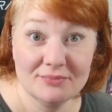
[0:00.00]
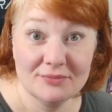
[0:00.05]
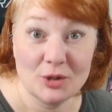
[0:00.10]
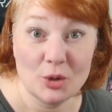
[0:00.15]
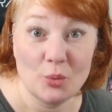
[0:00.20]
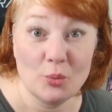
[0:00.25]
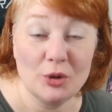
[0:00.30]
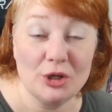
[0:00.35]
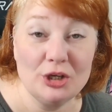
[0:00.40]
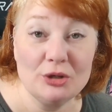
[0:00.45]

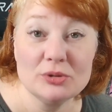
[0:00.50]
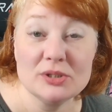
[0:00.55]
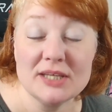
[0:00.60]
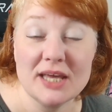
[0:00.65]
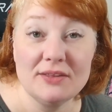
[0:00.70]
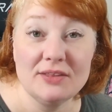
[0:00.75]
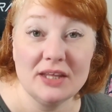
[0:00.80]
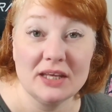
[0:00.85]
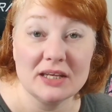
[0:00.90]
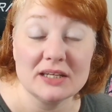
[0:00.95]
when you say
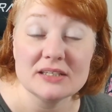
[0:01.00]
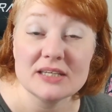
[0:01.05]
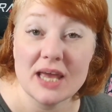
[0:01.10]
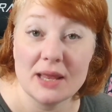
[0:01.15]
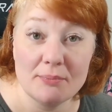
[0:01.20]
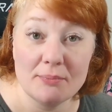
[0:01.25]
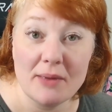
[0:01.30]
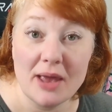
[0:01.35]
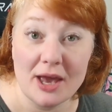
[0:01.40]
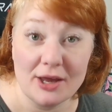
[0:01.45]
the intent
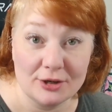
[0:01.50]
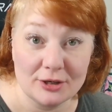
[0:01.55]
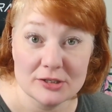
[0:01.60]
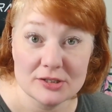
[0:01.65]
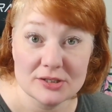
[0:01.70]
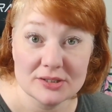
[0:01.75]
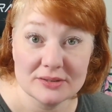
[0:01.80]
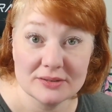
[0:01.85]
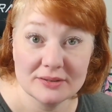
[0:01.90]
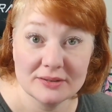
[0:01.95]

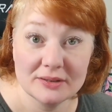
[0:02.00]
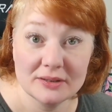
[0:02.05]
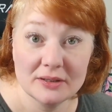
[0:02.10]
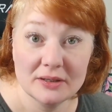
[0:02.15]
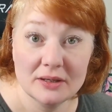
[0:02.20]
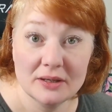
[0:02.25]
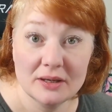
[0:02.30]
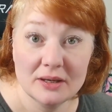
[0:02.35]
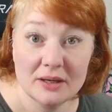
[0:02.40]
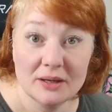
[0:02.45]
matters.
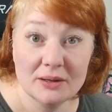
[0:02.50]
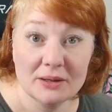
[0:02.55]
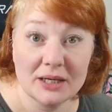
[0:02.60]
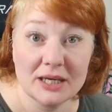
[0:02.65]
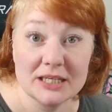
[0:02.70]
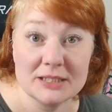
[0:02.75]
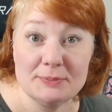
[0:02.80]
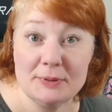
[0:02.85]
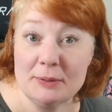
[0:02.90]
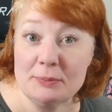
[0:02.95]

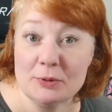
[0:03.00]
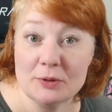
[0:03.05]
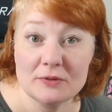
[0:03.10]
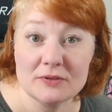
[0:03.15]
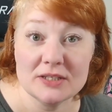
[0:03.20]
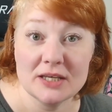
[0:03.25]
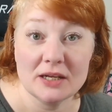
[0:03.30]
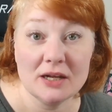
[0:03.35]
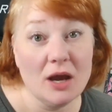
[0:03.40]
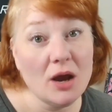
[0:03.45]
Because people have
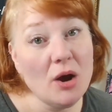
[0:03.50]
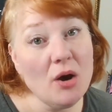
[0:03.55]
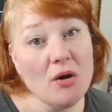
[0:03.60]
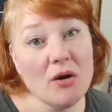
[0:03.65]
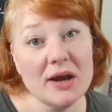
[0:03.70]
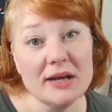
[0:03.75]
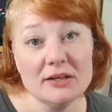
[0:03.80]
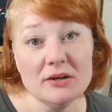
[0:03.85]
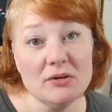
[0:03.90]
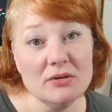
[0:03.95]
said,
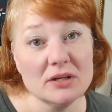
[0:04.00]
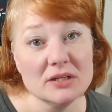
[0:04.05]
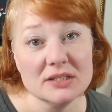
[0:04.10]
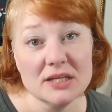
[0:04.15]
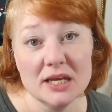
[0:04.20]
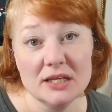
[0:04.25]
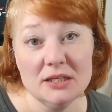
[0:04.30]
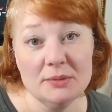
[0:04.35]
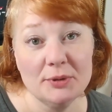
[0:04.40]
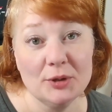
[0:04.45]
I don't
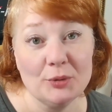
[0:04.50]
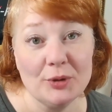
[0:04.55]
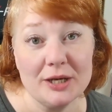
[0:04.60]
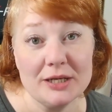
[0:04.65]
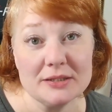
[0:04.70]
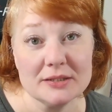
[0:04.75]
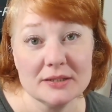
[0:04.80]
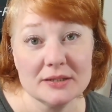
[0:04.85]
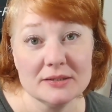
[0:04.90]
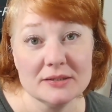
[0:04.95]
intend to be
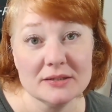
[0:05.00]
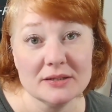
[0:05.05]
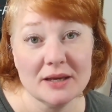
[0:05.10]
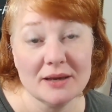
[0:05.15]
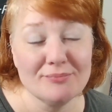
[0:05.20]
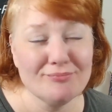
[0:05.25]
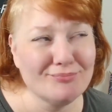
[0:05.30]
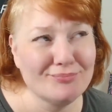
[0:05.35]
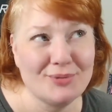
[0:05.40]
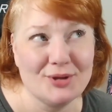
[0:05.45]
racist,
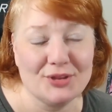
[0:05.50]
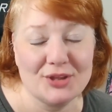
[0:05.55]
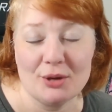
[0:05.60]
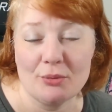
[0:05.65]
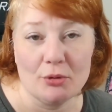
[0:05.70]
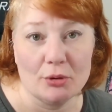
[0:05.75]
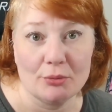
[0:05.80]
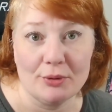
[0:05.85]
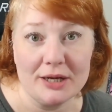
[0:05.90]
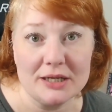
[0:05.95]
but they
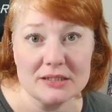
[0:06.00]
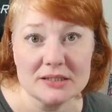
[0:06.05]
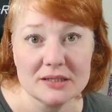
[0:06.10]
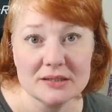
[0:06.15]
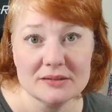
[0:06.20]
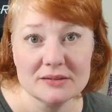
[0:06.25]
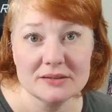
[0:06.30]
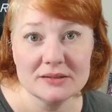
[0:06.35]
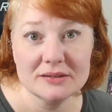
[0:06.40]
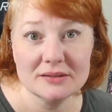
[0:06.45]
were
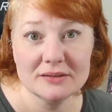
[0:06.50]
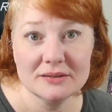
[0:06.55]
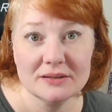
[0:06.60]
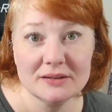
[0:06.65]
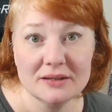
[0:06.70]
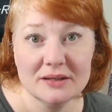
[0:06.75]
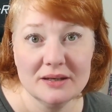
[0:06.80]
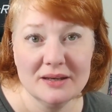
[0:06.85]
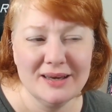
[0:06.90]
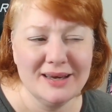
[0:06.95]
racist.
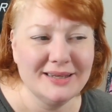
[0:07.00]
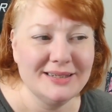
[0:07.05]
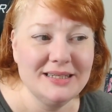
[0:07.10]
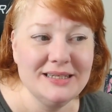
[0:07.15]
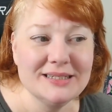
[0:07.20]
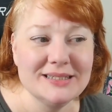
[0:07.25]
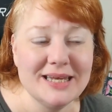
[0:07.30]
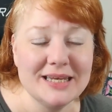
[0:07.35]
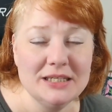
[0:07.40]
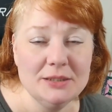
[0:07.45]
Didn't
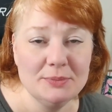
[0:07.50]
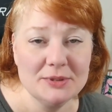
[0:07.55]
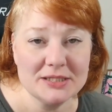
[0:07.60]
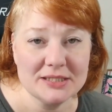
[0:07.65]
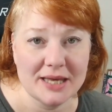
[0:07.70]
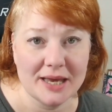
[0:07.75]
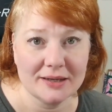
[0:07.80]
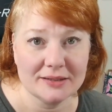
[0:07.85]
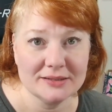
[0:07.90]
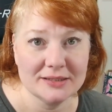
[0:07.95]
intend to be
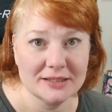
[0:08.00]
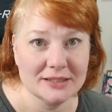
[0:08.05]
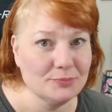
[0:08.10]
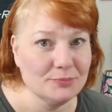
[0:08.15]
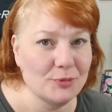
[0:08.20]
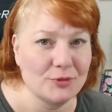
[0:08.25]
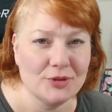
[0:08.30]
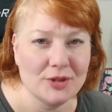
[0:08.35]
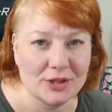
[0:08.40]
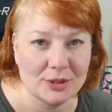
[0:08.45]
sexist,
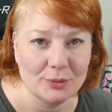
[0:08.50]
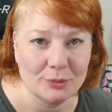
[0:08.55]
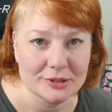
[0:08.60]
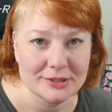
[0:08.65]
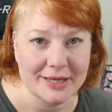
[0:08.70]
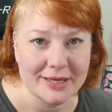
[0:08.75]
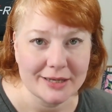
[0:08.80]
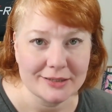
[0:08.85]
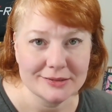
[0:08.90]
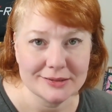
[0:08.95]
but then they were
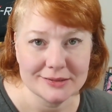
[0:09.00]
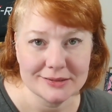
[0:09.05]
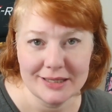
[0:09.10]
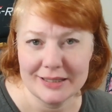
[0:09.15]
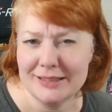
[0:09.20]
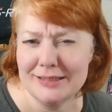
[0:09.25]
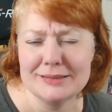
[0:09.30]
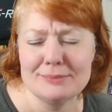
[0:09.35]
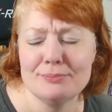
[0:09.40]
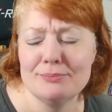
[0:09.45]
sexist. I
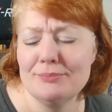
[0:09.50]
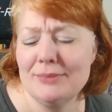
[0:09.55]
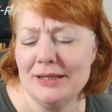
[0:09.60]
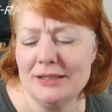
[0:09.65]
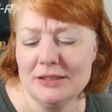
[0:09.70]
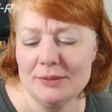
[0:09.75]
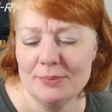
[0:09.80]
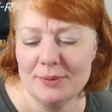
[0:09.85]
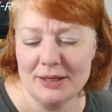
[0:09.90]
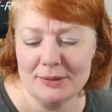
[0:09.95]
didn't
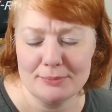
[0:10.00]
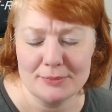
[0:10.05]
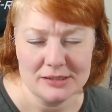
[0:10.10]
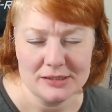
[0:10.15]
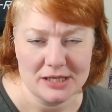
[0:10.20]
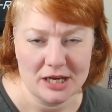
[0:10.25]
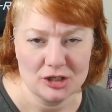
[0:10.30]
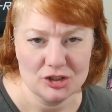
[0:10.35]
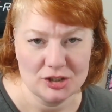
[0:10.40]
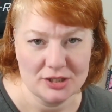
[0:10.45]
mean to be
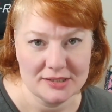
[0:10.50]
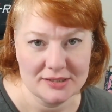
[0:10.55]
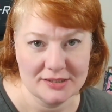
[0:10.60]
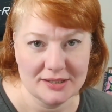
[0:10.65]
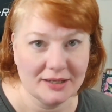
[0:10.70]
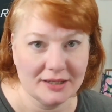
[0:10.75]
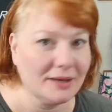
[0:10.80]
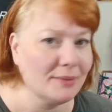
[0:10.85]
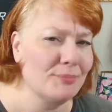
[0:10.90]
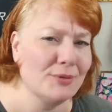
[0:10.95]

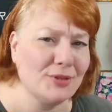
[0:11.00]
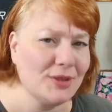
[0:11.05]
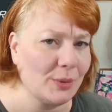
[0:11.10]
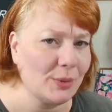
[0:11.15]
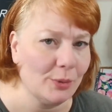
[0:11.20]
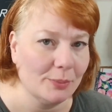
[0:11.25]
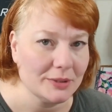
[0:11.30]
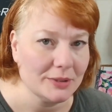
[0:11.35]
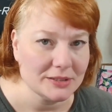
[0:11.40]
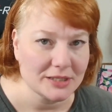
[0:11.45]
misogynistic, but they were
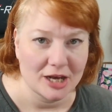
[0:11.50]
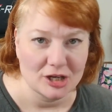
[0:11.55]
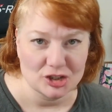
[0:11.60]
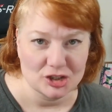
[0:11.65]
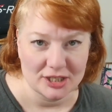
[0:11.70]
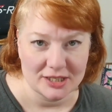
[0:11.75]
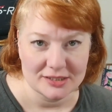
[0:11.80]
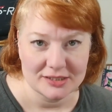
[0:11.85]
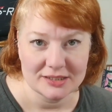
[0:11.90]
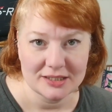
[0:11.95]

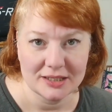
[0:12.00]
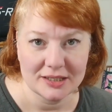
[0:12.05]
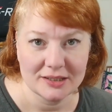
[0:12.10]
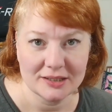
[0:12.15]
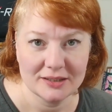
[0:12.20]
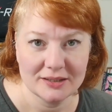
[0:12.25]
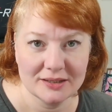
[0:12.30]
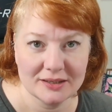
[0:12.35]
misogynistic.